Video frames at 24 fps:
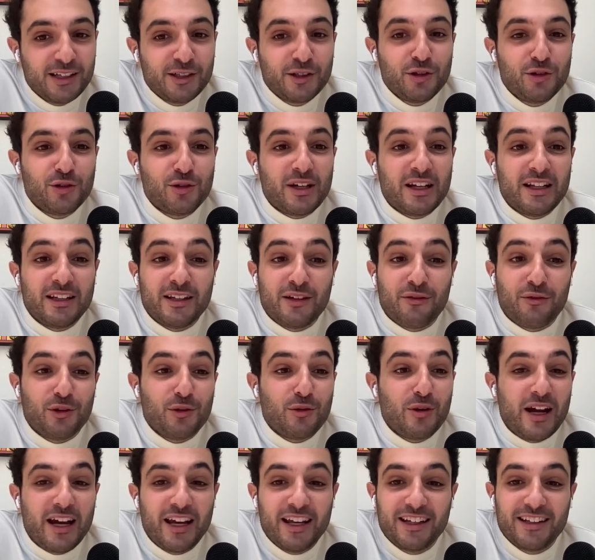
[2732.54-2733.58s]
and if
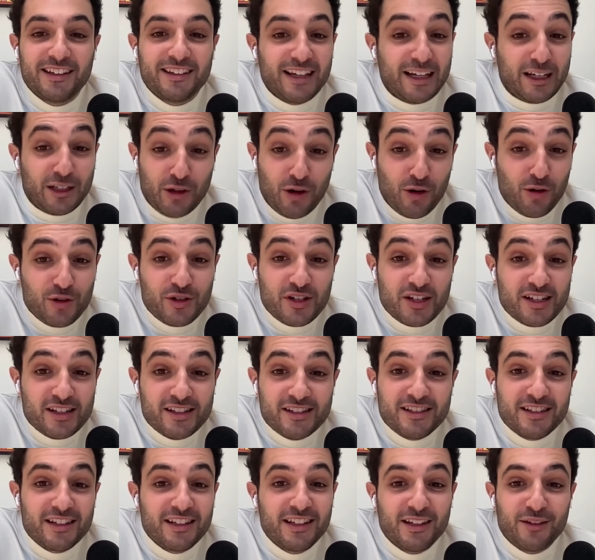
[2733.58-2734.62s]
you like
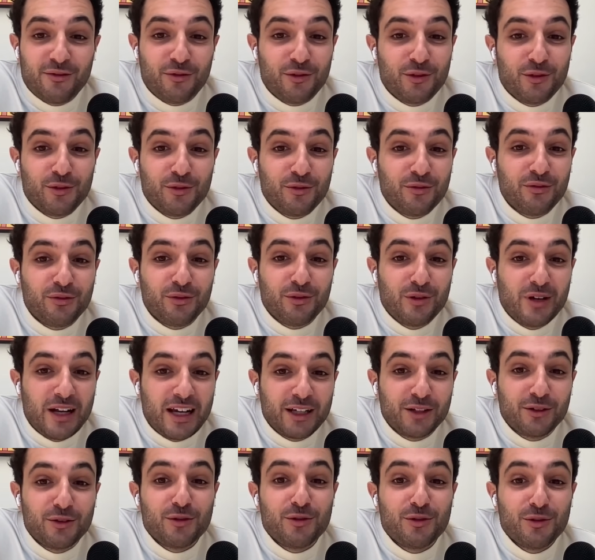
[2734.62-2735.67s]
technologies, and if you
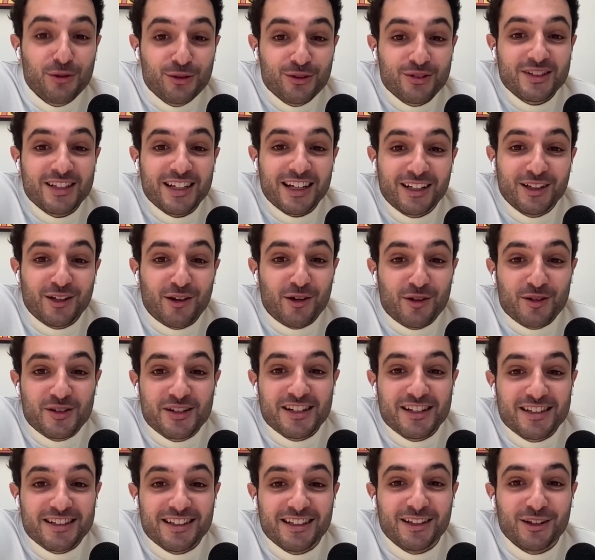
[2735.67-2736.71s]
like to use
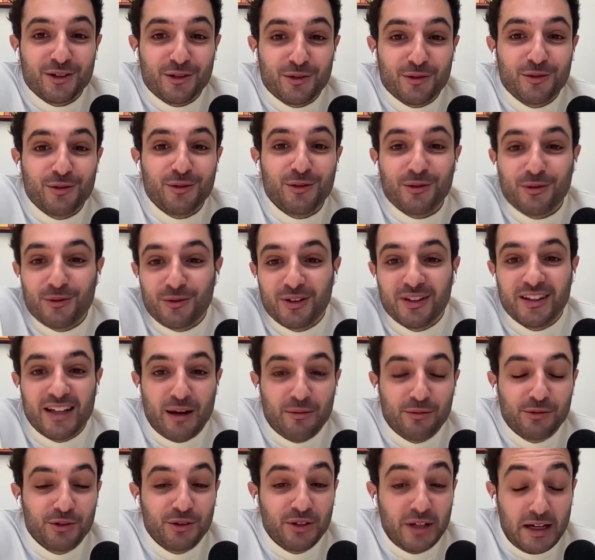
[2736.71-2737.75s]
technologies and to
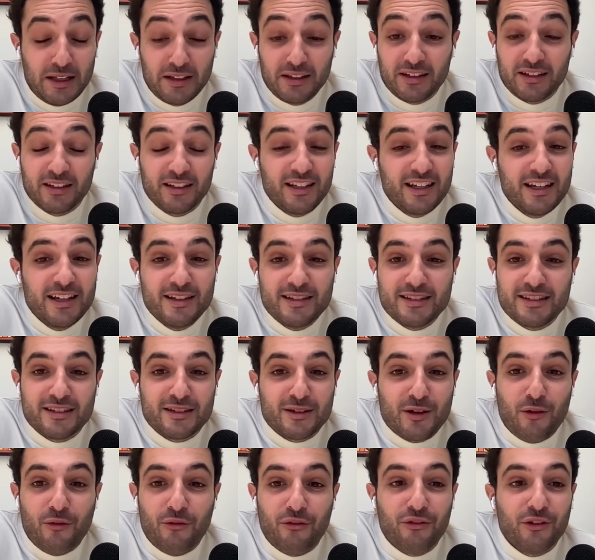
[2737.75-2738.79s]
adapt to that, it's
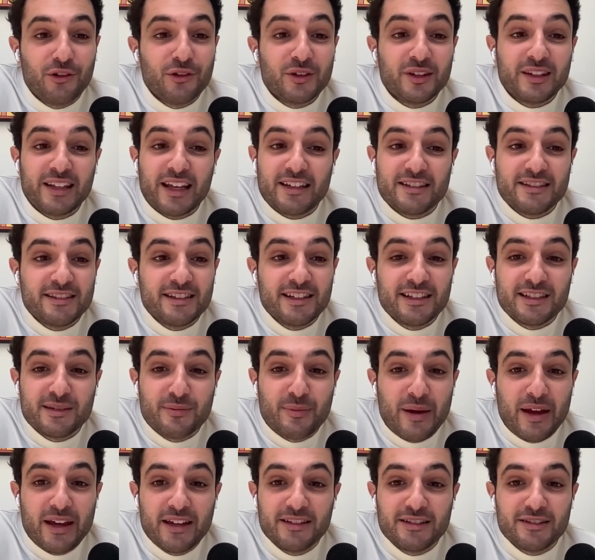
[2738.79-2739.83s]
a fantastic
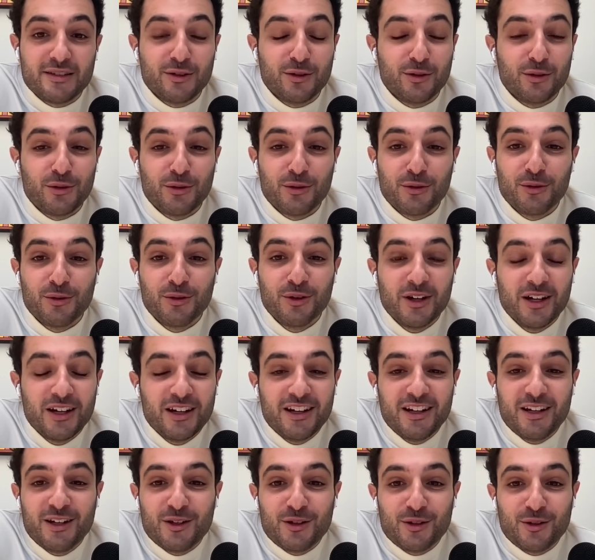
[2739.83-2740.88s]
space to
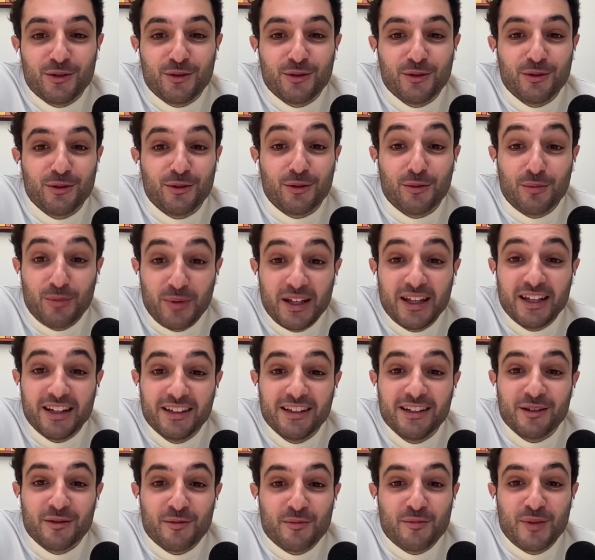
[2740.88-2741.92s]
be
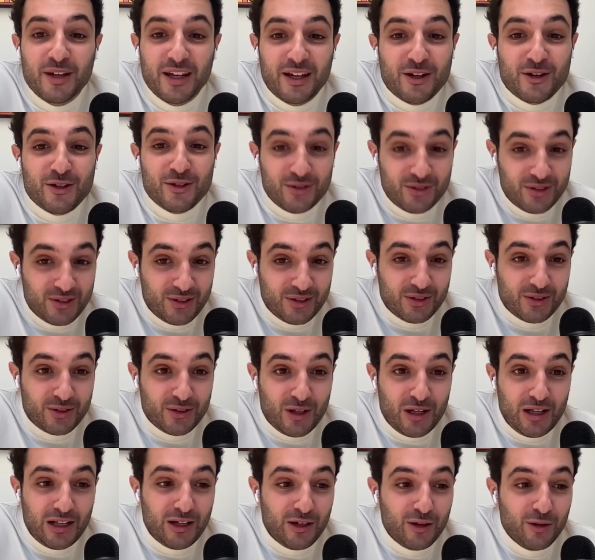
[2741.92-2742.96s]
in, because
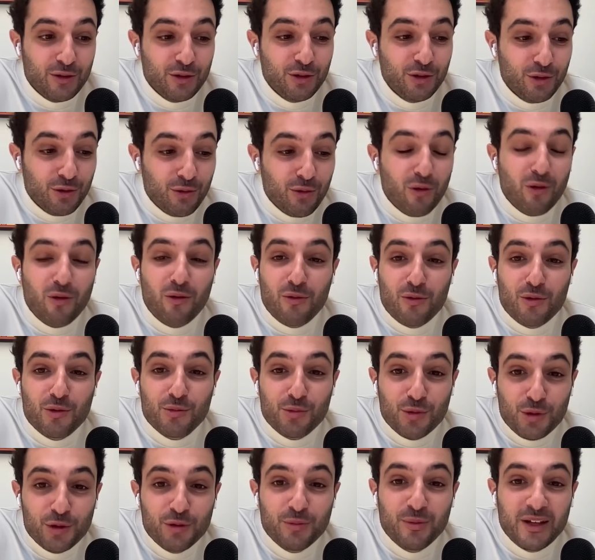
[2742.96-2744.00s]
you
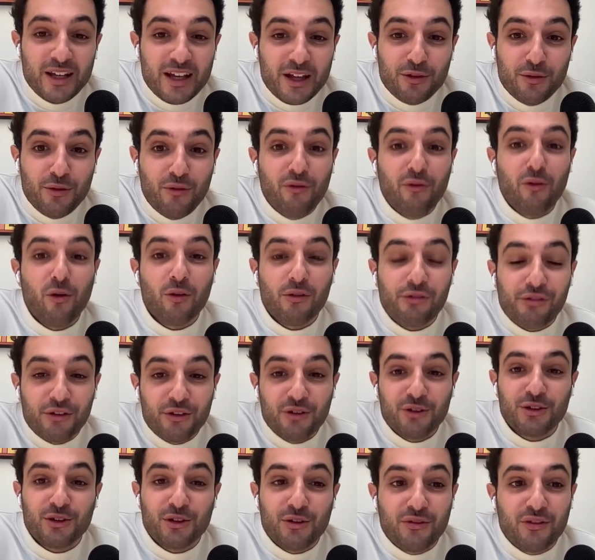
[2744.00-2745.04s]
would be at the
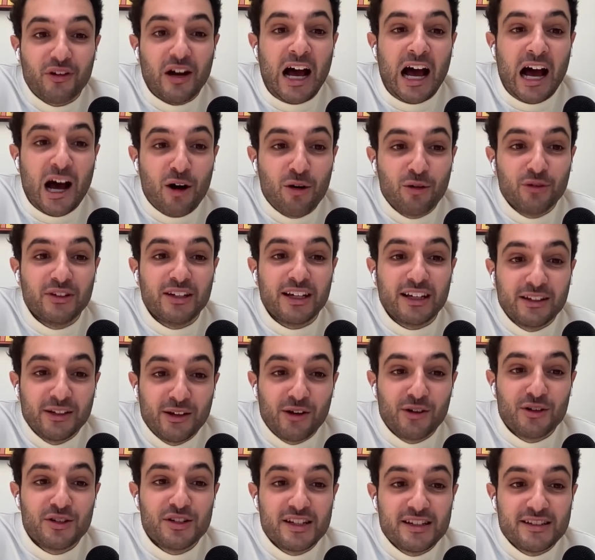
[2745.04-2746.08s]
forefront of how
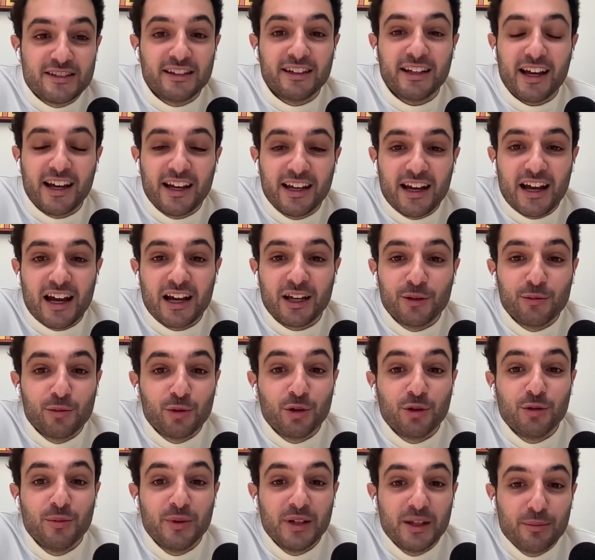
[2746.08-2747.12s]
technologies and AI
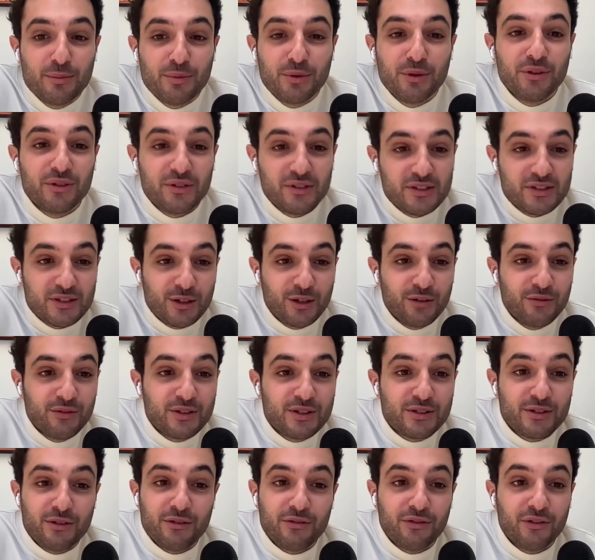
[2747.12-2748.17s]
would be put in
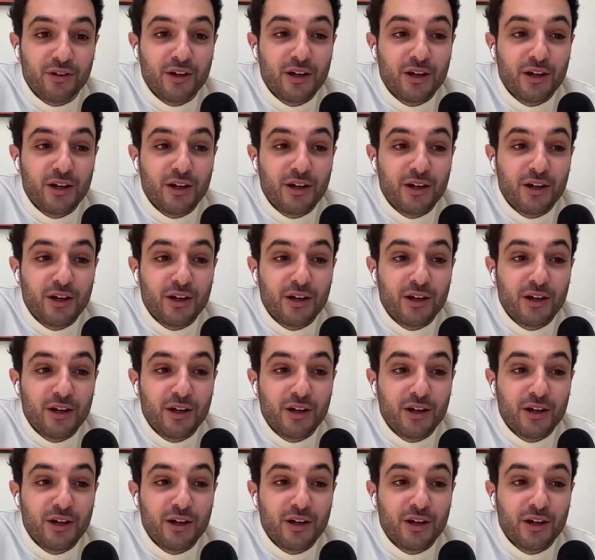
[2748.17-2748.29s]
service of